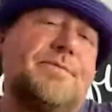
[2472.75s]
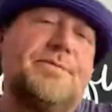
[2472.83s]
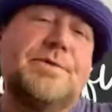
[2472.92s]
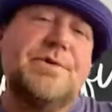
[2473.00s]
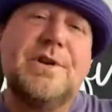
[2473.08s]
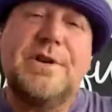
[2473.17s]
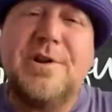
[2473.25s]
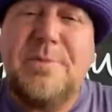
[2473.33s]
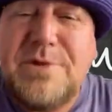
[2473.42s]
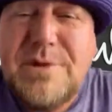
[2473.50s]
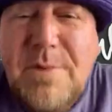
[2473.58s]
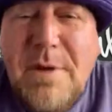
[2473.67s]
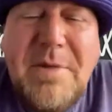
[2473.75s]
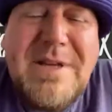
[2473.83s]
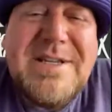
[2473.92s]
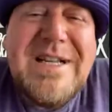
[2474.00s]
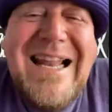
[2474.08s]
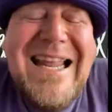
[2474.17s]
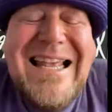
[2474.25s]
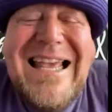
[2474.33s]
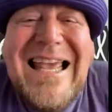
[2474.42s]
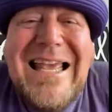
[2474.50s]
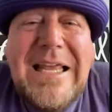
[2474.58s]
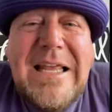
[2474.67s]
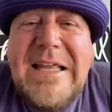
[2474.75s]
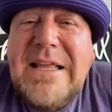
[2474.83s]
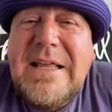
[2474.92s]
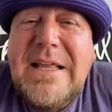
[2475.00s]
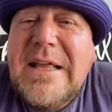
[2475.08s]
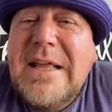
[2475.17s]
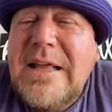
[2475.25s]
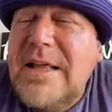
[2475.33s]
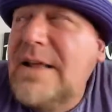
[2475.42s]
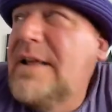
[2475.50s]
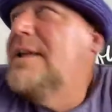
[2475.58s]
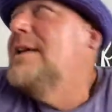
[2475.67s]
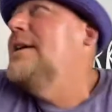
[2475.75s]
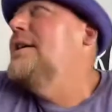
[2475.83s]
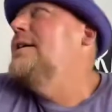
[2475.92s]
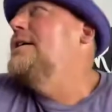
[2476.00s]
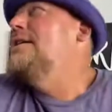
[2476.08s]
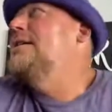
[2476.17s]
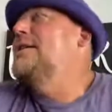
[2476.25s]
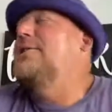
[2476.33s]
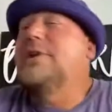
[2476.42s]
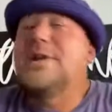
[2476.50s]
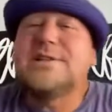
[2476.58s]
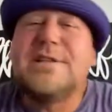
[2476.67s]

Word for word: She didn't hear me. She may be sleeky. I think it's